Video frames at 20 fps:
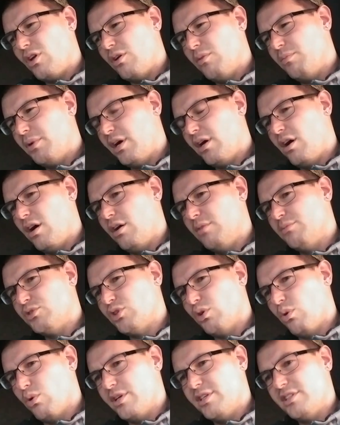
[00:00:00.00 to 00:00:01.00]
But
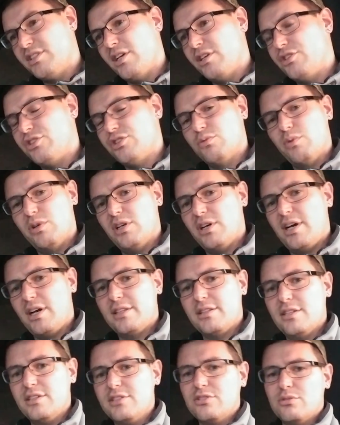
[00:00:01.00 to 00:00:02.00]
so orientation went
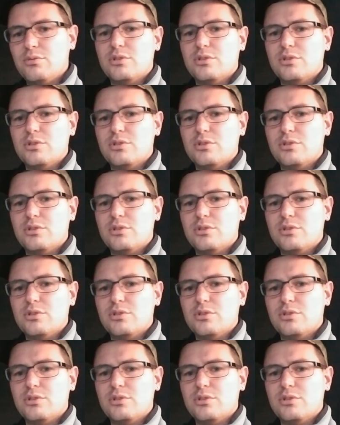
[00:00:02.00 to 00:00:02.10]
like this.